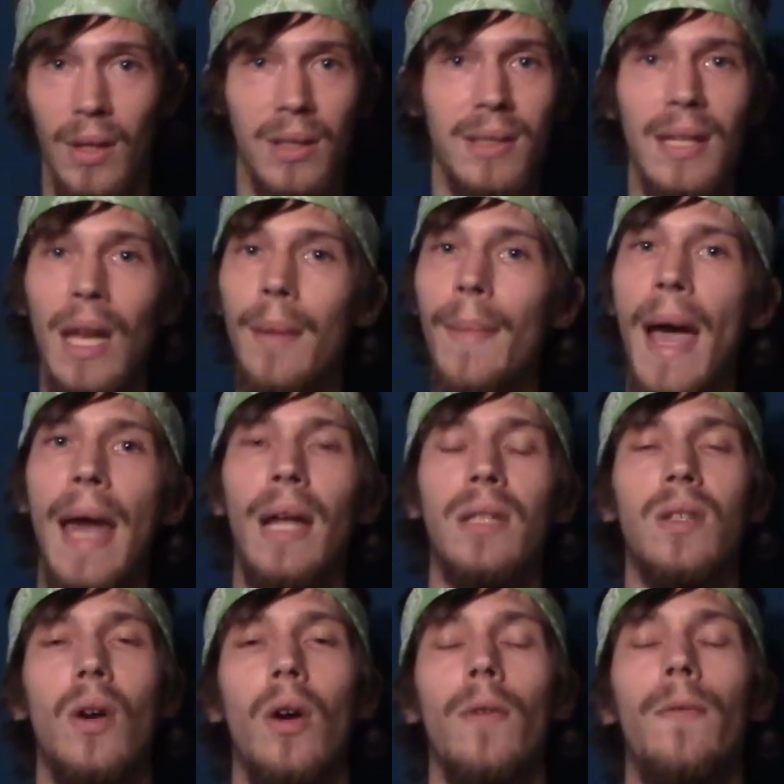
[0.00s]
The
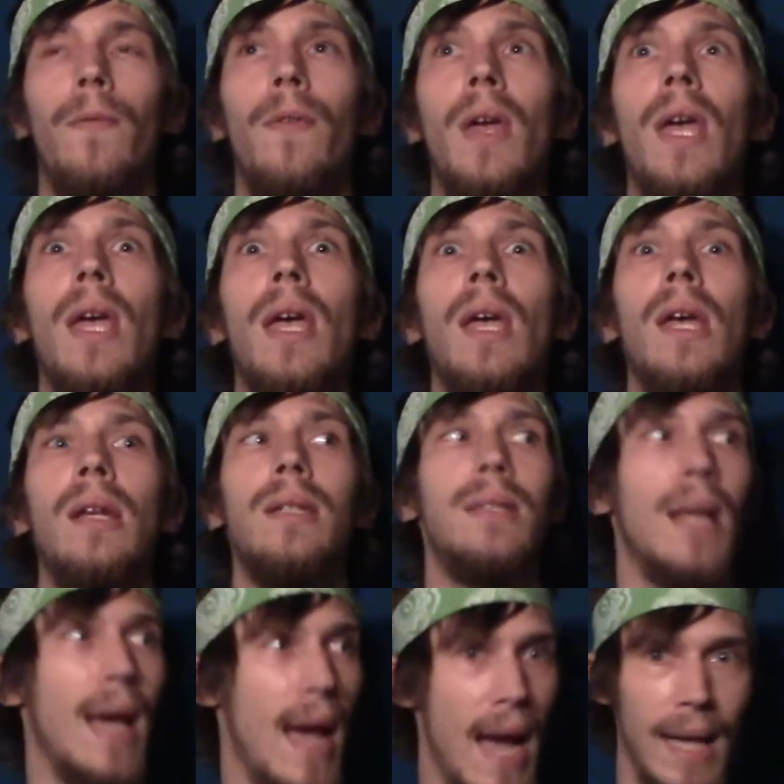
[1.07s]
cinematics are
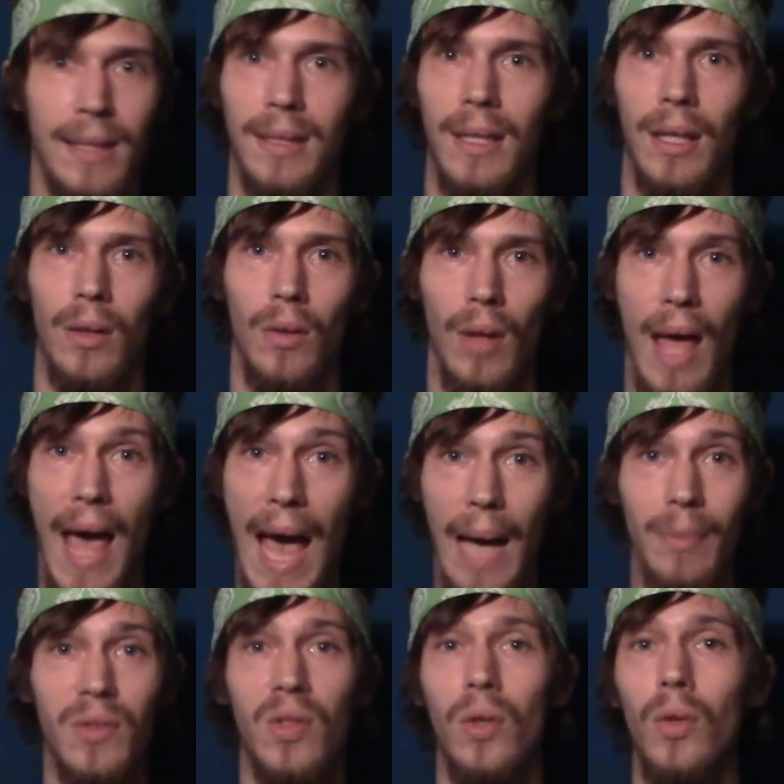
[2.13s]
fantastic.
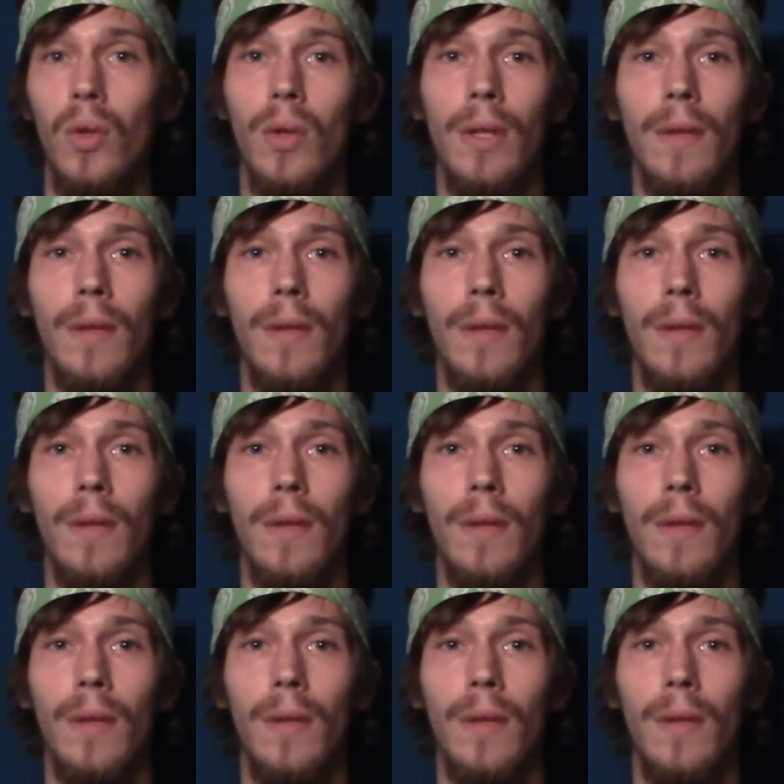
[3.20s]
Absolutely